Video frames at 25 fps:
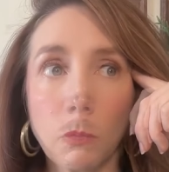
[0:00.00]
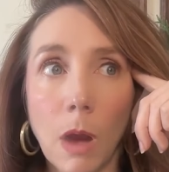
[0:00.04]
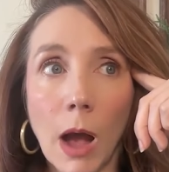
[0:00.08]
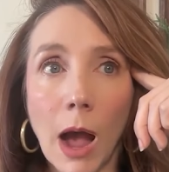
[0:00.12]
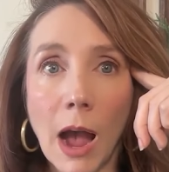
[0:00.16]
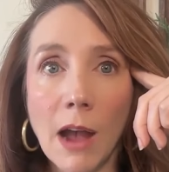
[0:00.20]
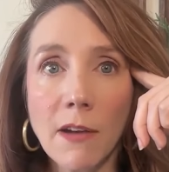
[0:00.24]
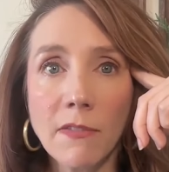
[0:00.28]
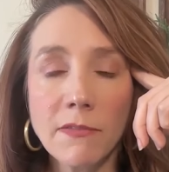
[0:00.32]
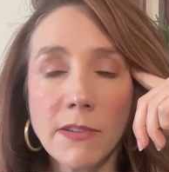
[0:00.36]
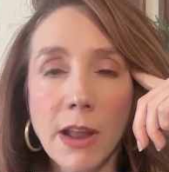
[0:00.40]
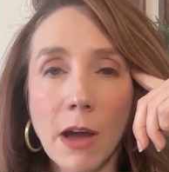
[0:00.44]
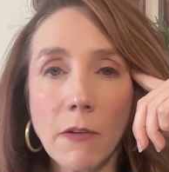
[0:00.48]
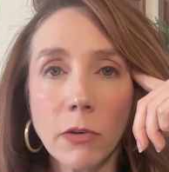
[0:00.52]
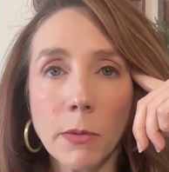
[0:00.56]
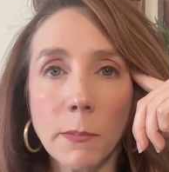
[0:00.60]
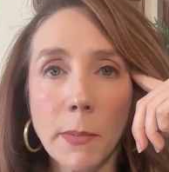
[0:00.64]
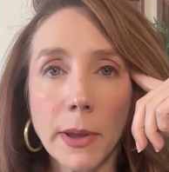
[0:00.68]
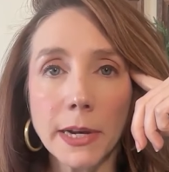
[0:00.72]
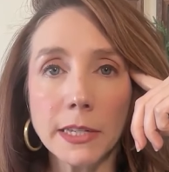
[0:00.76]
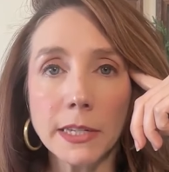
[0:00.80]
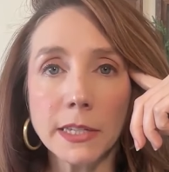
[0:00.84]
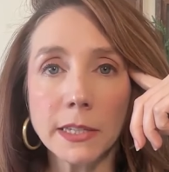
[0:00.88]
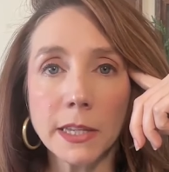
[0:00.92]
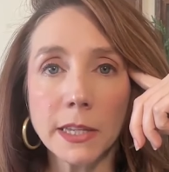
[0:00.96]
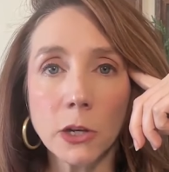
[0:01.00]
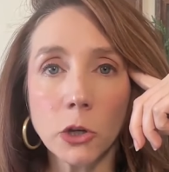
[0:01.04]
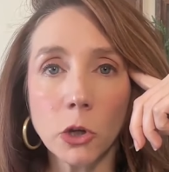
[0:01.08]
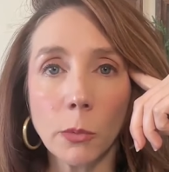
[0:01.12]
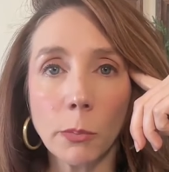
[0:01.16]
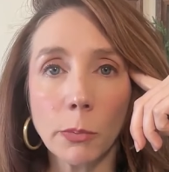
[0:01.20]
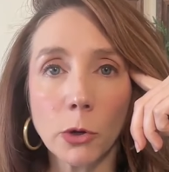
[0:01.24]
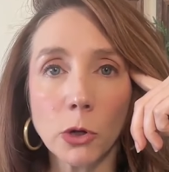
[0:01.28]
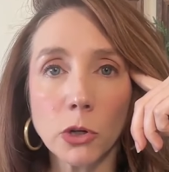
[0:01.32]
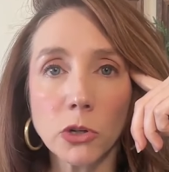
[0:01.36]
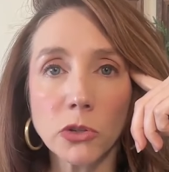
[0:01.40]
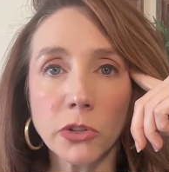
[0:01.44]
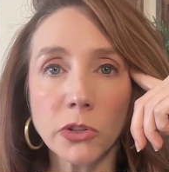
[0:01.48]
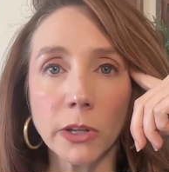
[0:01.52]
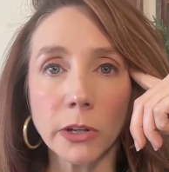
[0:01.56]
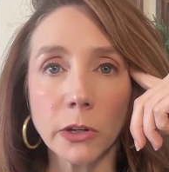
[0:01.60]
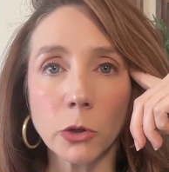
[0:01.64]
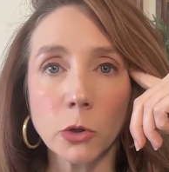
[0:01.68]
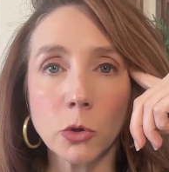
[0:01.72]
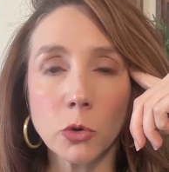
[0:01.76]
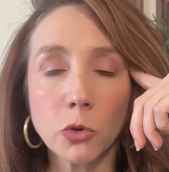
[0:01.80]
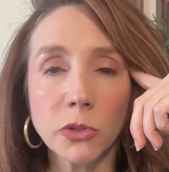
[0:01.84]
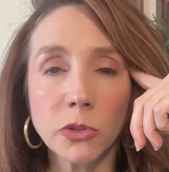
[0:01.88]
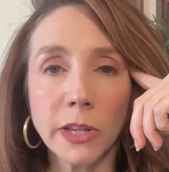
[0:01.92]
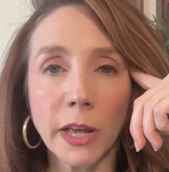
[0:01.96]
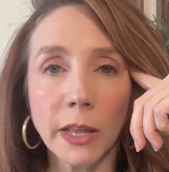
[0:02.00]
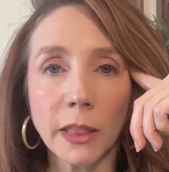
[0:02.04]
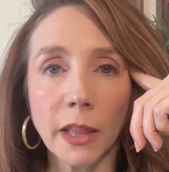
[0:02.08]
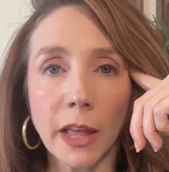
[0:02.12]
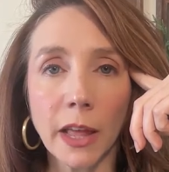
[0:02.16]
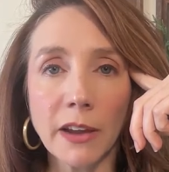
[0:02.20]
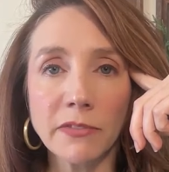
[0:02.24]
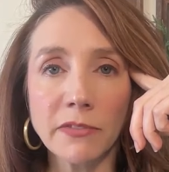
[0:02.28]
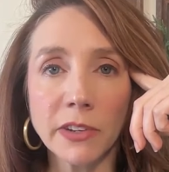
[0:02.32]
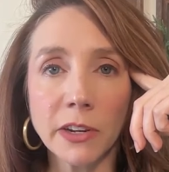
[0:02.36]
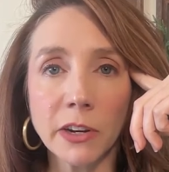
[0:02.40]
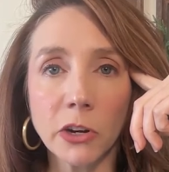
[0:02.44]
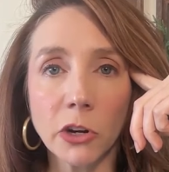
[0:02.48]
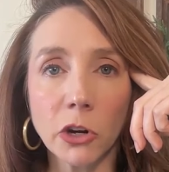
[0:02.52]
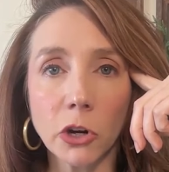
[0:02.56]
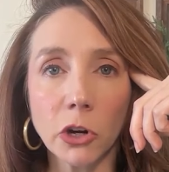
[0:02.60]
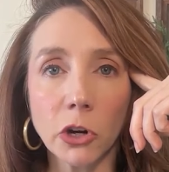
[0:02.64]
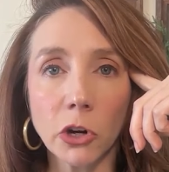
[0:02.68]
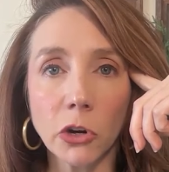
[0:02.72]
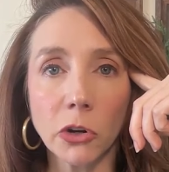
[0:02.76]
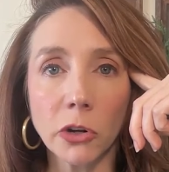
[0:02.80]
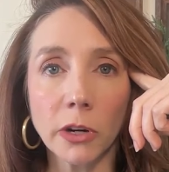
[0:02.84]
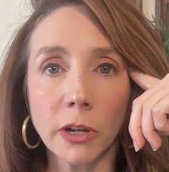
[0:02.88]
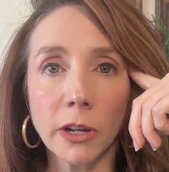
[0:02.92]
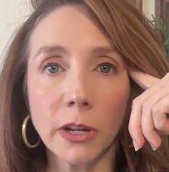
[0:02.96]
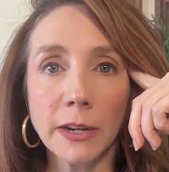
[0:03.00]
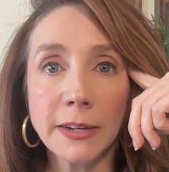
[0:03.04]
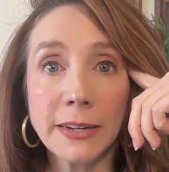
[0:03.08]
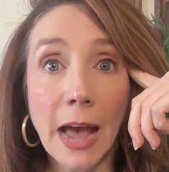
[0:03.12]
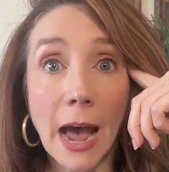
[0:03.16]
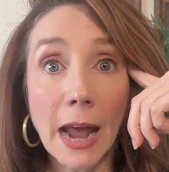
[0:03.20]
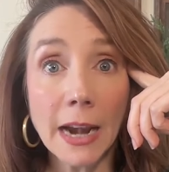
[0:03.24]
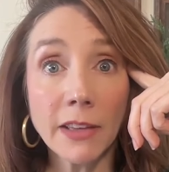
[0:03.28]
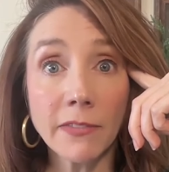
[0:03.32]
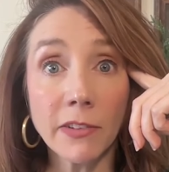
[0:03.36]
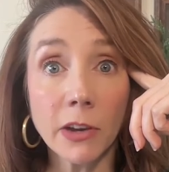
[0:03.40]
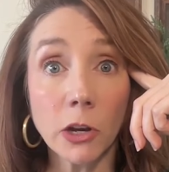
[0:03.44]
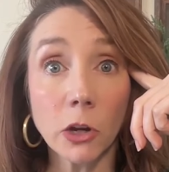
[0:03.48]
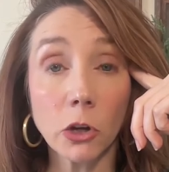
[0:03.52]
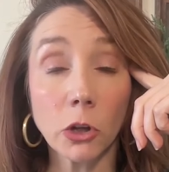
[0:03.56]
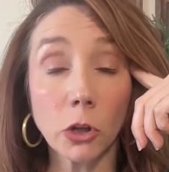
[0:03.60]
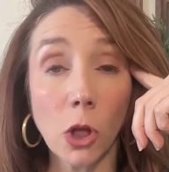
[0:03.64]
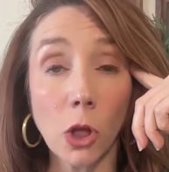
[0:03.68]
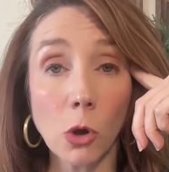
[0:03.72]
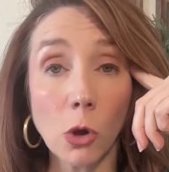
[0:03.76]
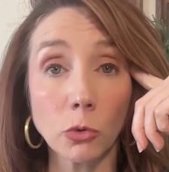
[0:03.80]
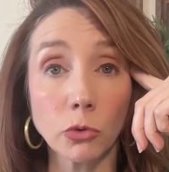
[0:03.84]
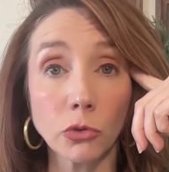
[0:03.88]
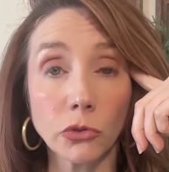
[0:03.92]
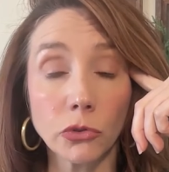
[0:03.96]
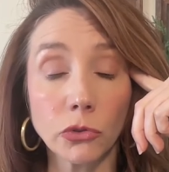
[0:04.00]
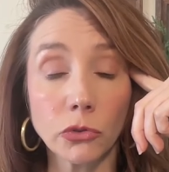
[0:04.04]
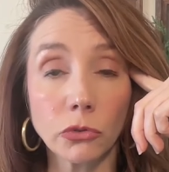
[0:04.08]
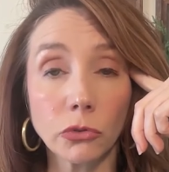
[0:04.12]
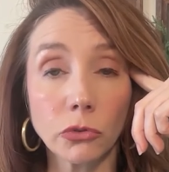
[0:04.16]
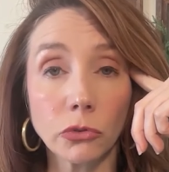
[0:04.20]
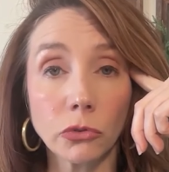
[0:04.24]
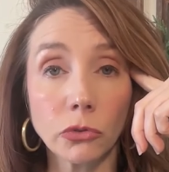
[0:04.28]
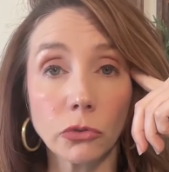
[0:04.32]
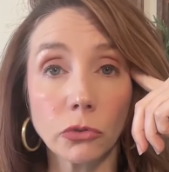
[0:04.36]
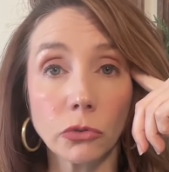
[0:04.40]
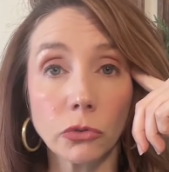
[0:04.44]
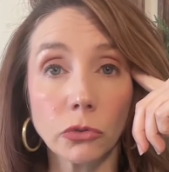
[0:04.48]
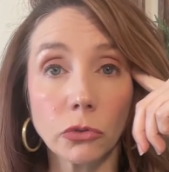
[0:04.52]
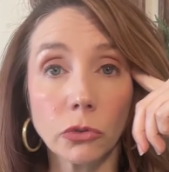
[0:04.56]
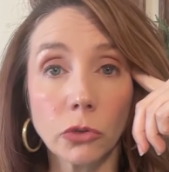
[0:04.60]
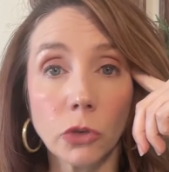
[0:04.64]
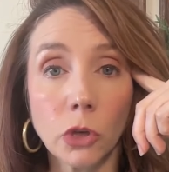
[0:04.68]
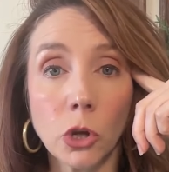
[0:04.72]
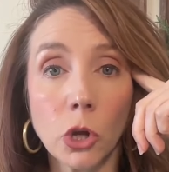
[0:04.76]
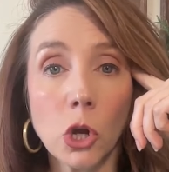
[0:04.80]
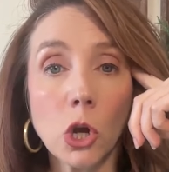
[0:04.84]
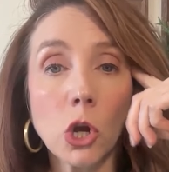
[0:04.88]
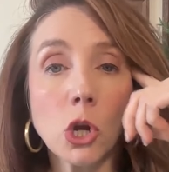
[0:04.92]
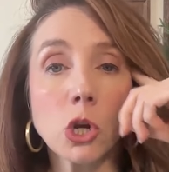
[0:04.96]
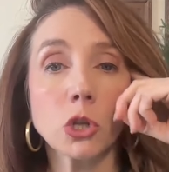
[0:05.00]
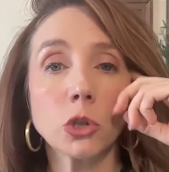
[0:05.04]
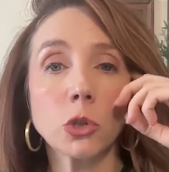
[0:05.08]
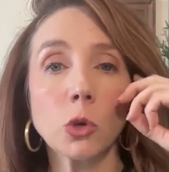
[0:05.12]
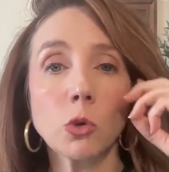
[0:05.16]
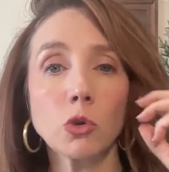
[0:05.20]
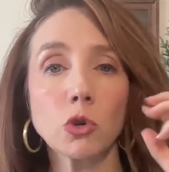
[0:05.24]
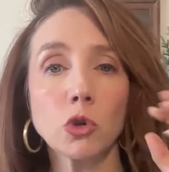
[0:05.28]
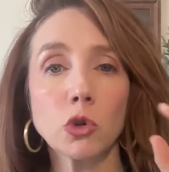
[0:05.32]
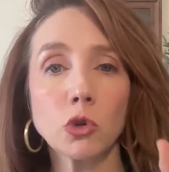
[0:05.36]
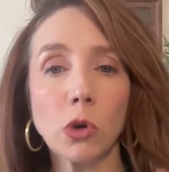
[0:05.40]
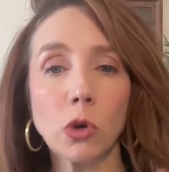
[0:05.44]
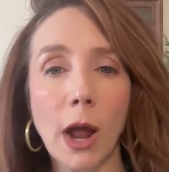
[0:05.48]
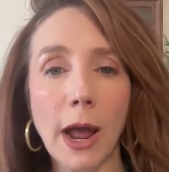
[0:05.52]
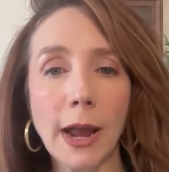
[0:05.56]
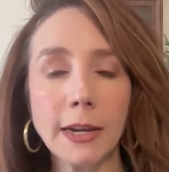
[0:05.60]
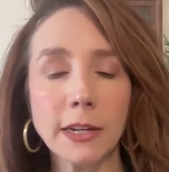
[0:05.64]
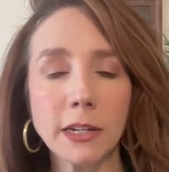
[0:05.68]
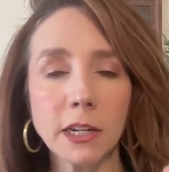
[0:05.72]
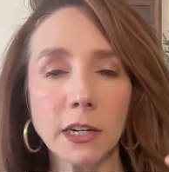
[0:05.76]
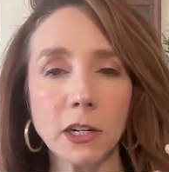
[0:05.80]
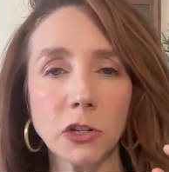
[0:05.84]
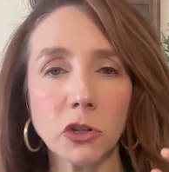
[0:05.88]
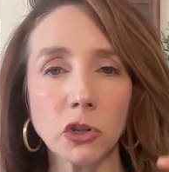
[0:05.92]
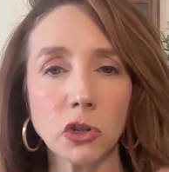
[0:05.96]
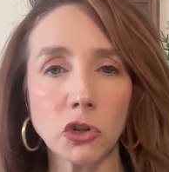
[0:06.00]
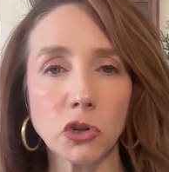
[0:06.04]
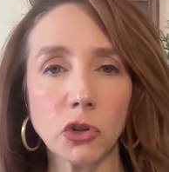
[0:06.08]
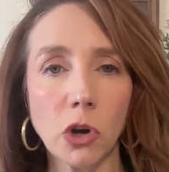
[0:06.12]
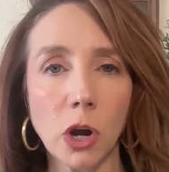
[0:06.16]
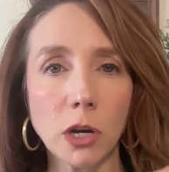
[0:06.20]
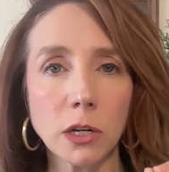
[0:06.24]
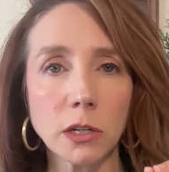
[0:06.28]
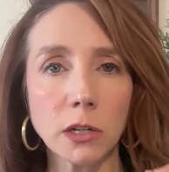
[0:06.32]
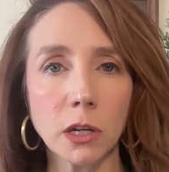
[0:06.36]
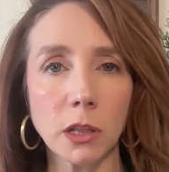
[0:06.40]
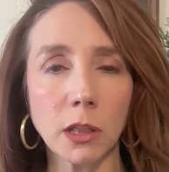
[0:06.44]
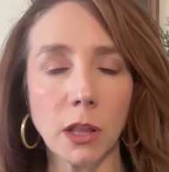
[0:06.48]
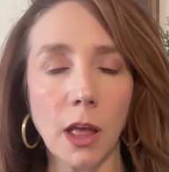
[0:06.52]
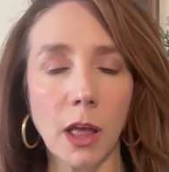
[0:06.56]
I've never met a single person who said life didn't hurt, not even close. So trying to construct a